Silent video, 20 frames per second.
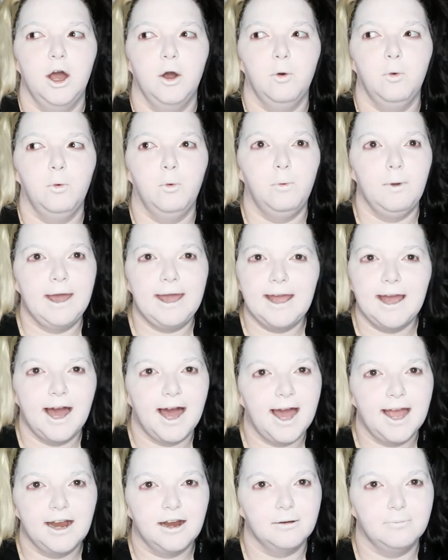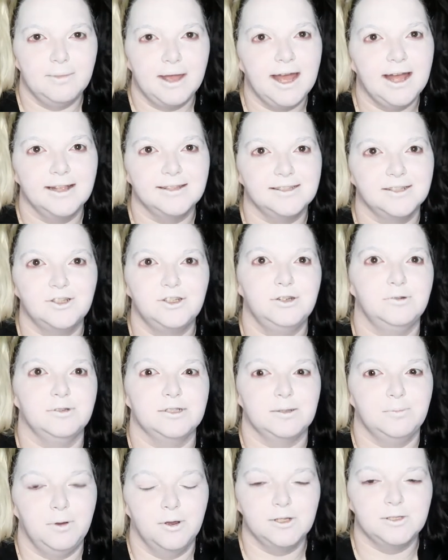way higher meds than she
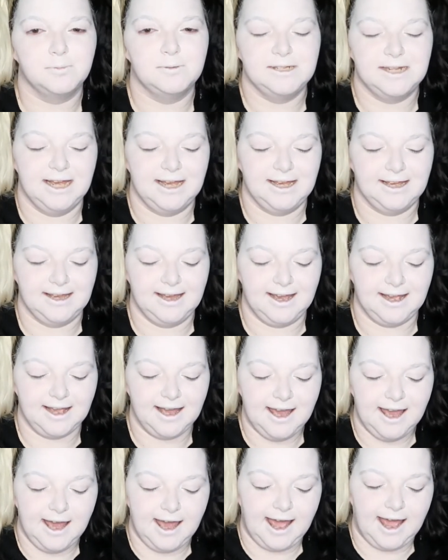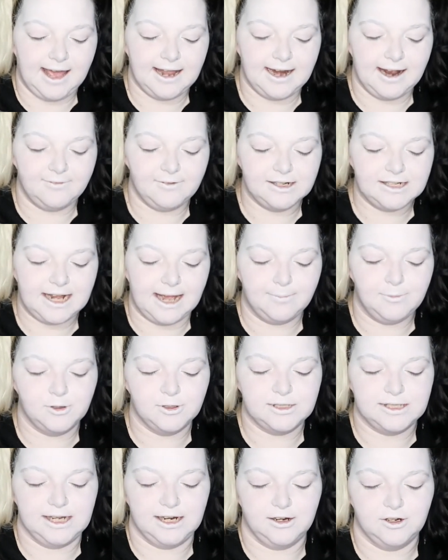was supposed to be taking. And every time you
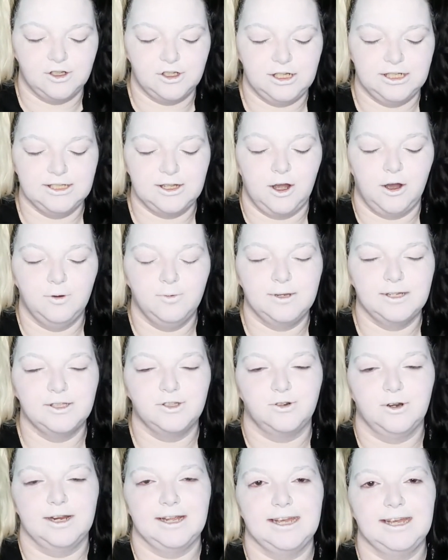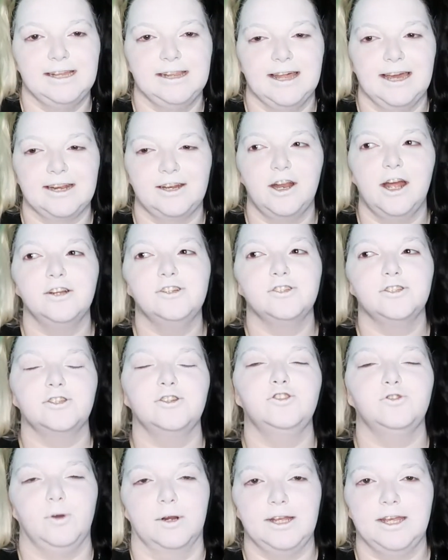see her, she's always drinking, like not just
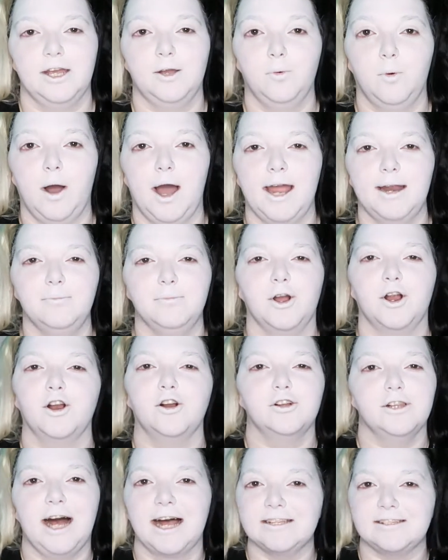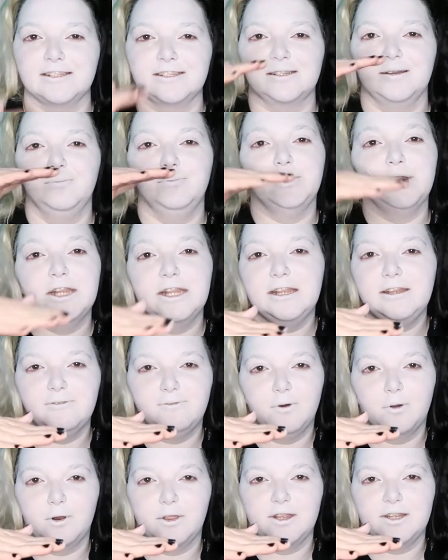drinking wine, but her glass is completely
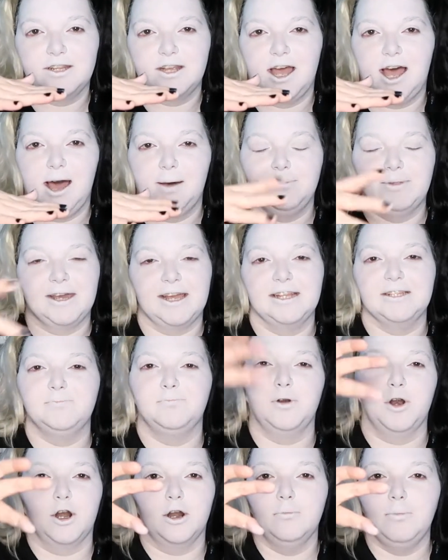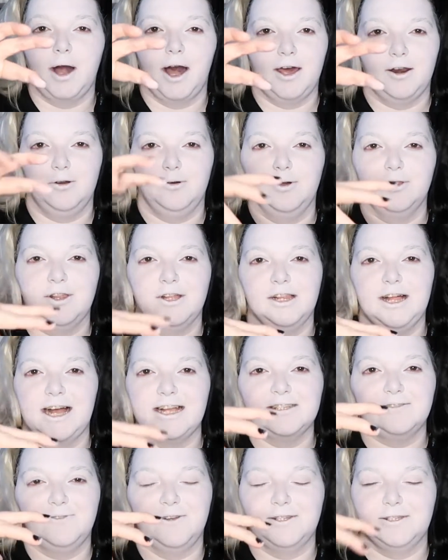full to the top. Like it's per bottle, the
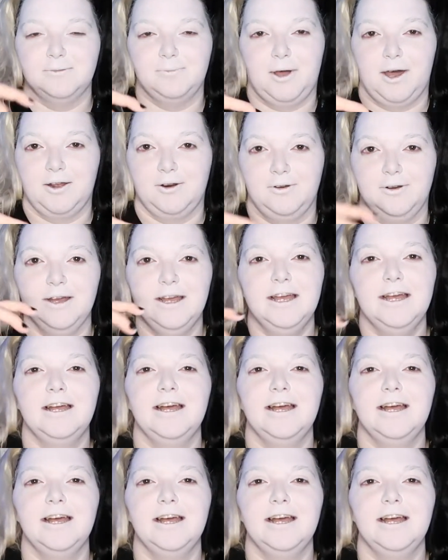glass fits a bottle.